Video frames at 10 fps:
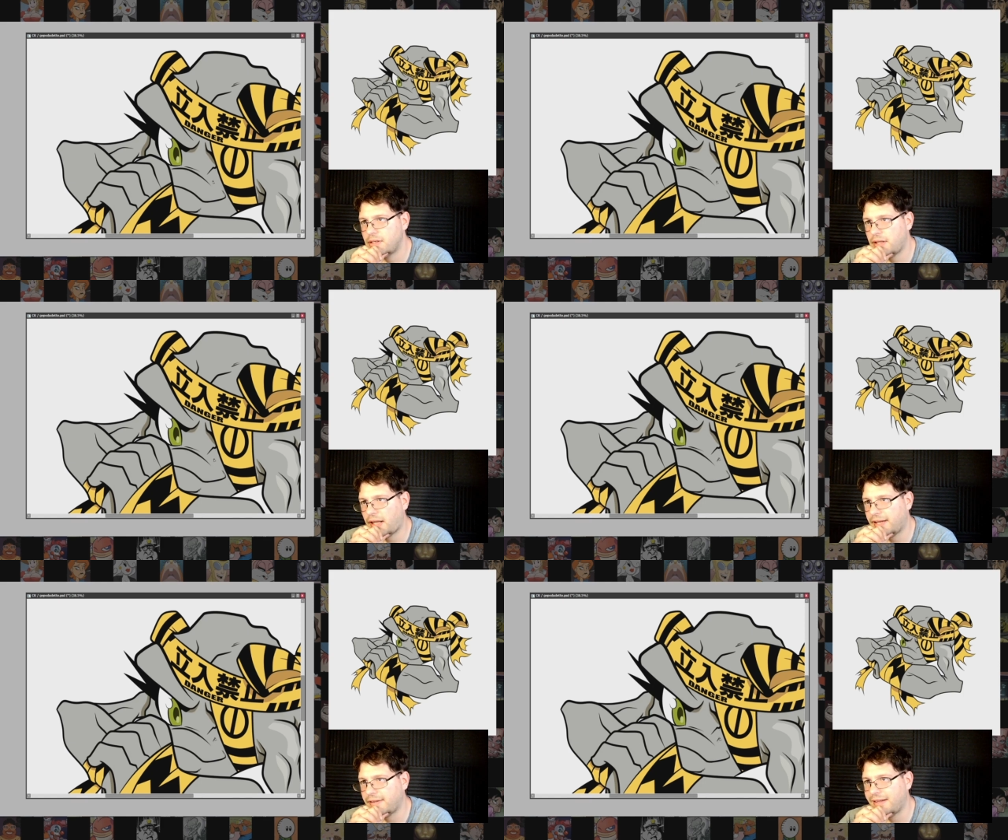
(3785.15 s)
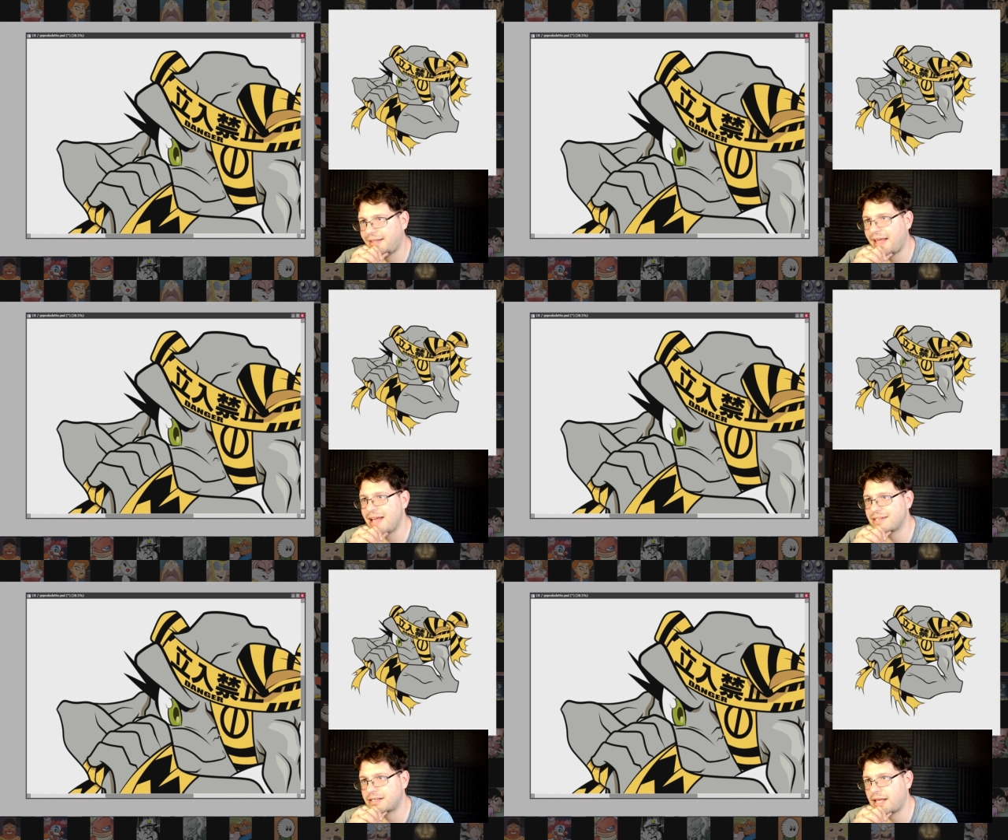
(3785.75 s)
Like the
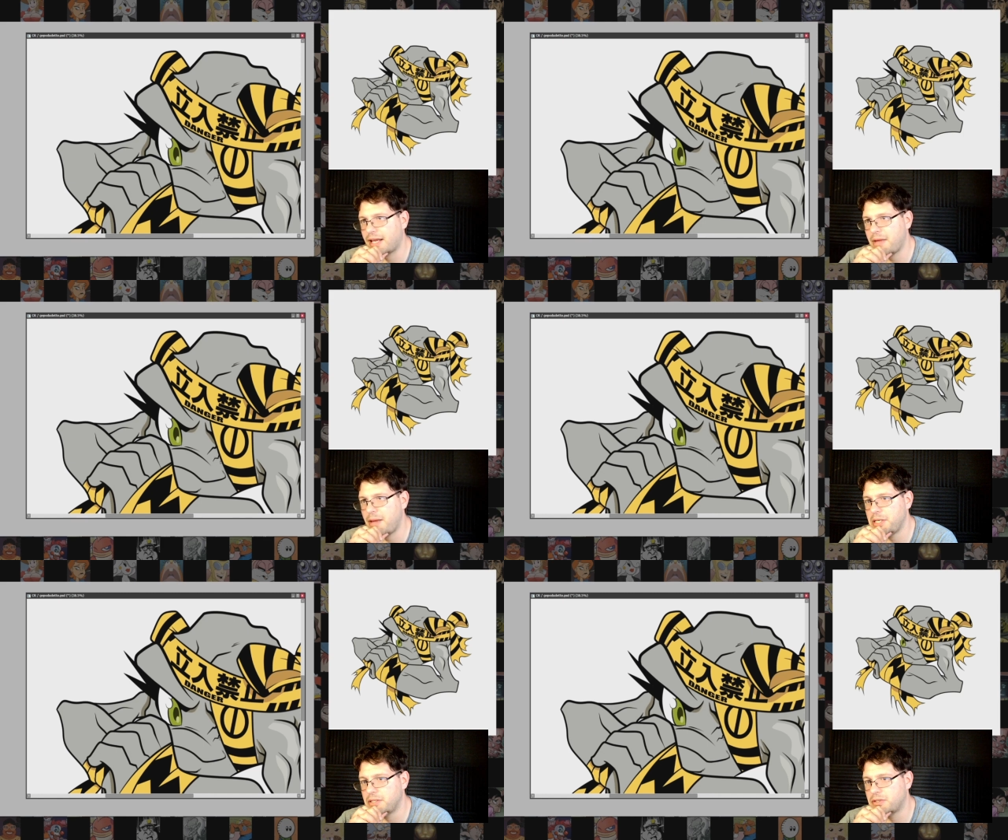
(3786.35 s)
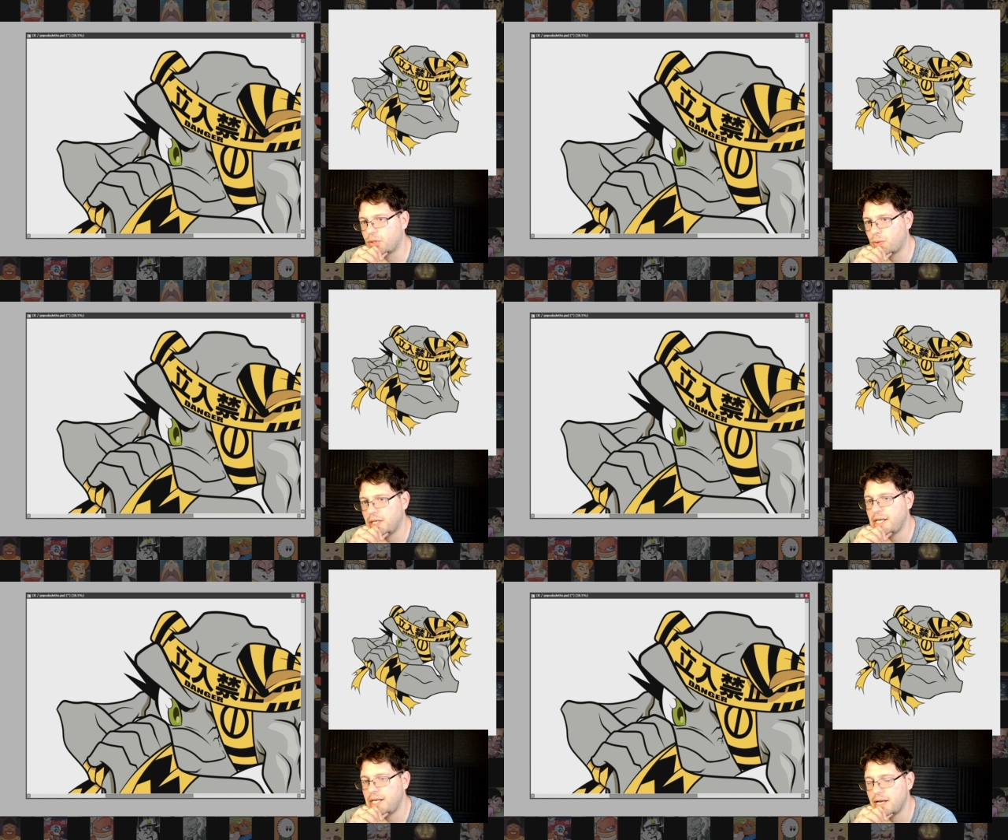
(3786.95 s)
last, maybe
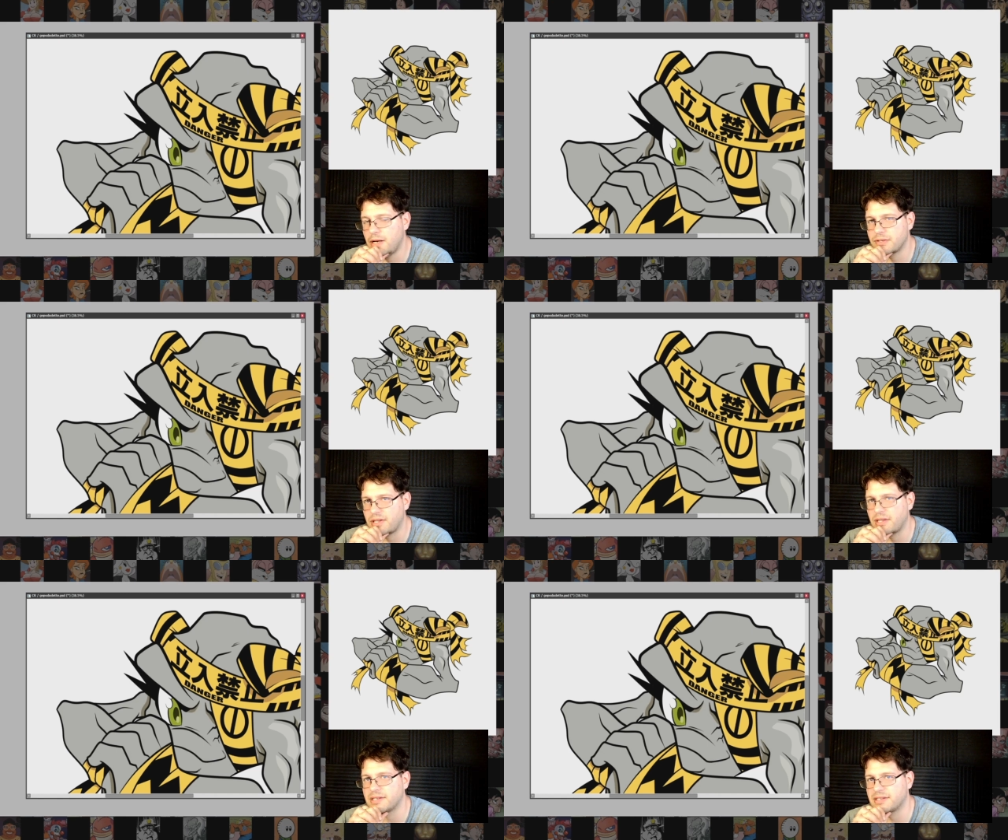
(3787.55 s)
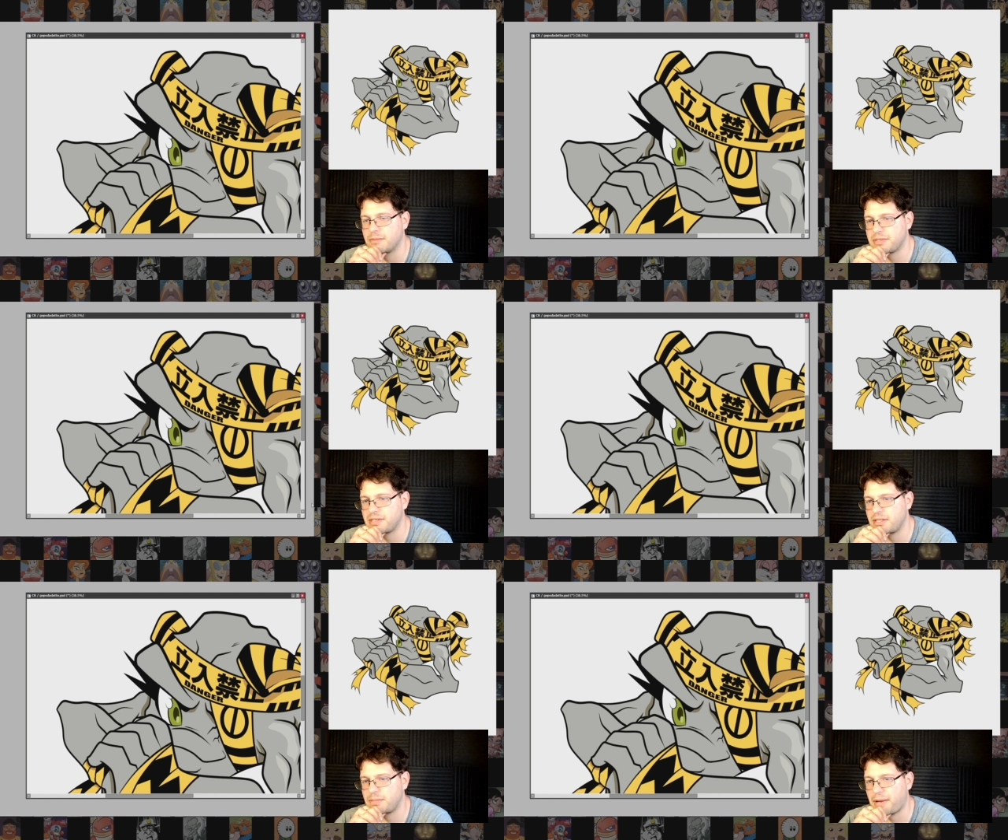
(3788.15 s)
20 years of The
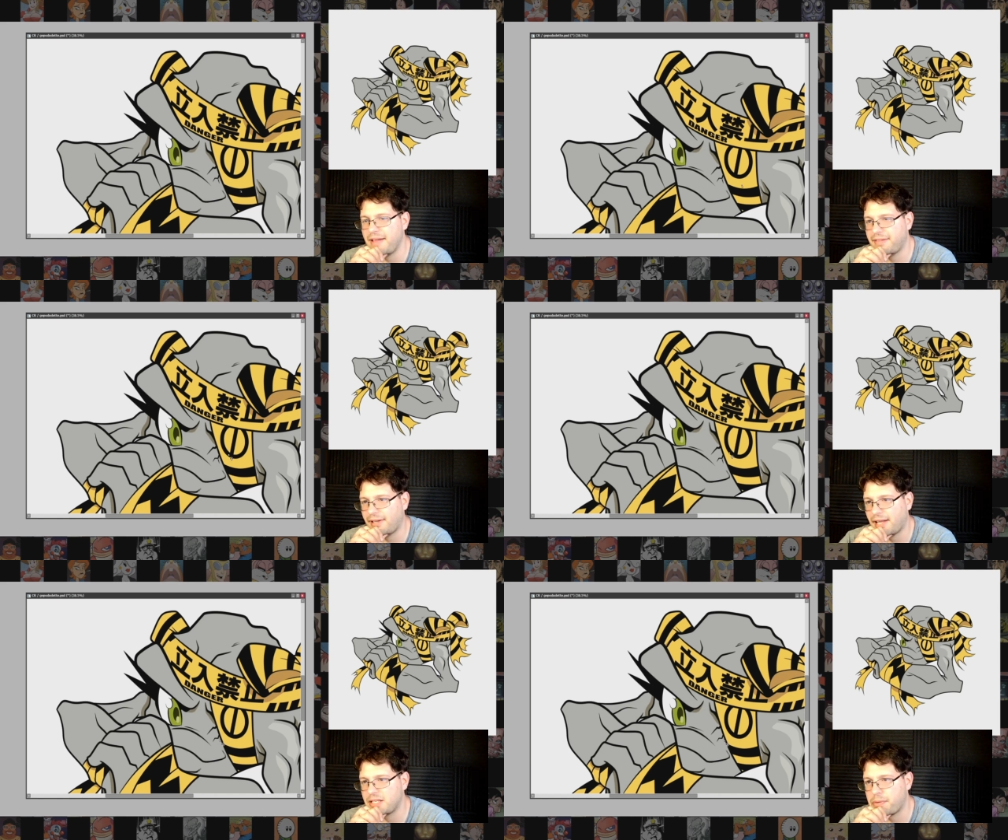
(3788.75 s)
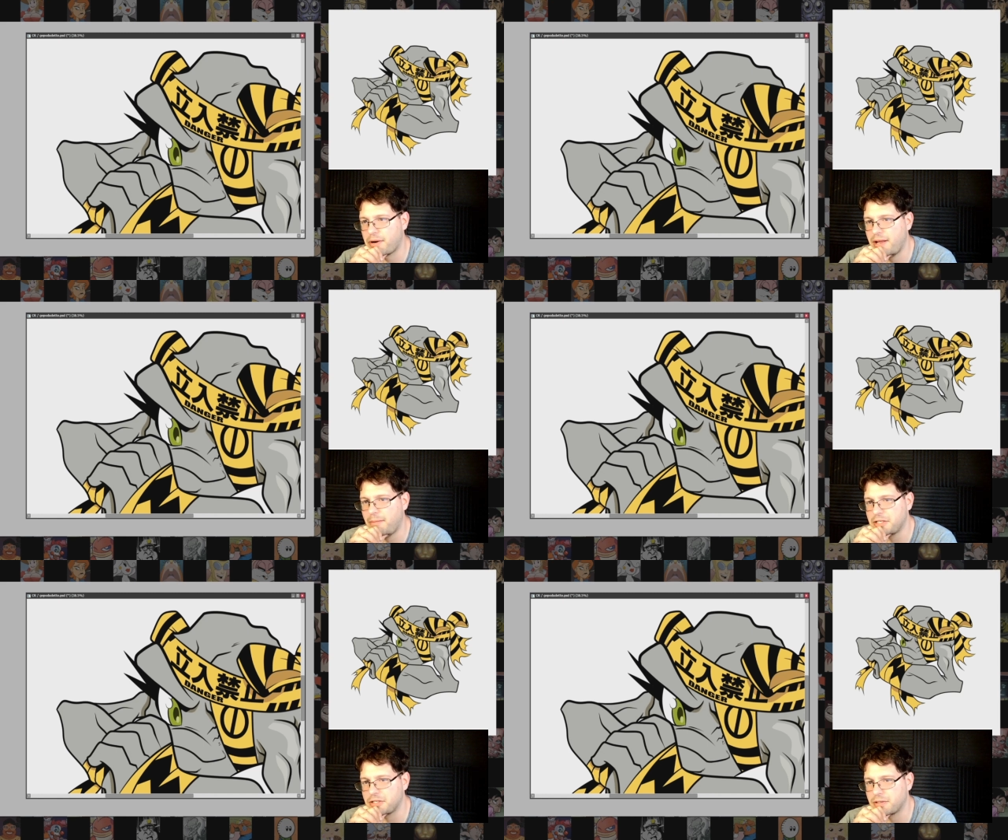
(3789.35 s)
Simpsons, but I think that's pretty
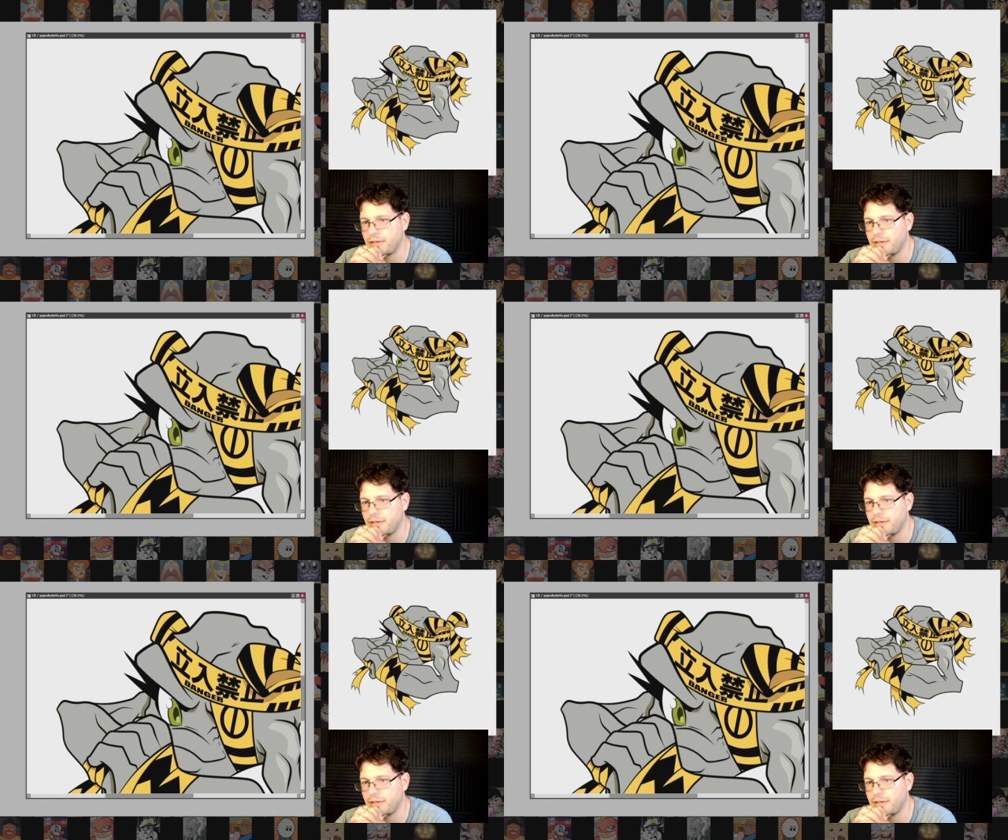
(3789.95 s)
much